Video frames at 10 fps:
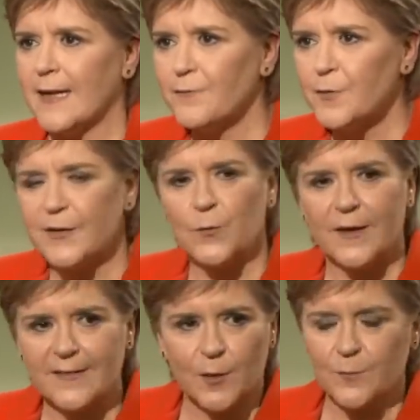everybody
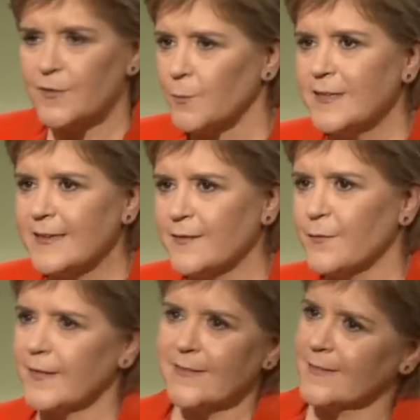wakes up some days
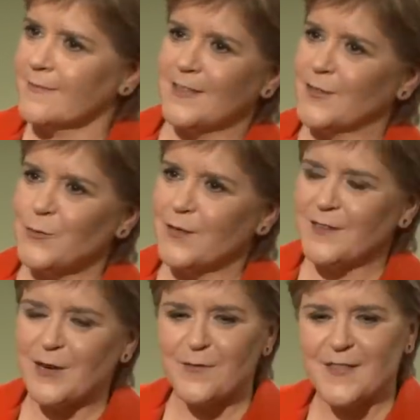and thinks they don't have
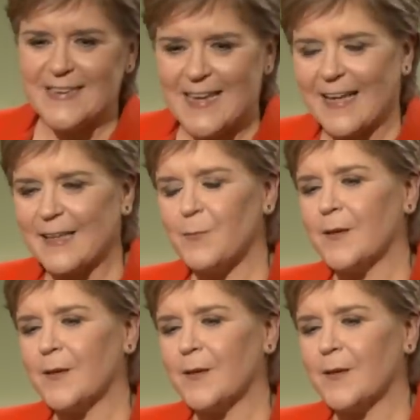enough in the tank,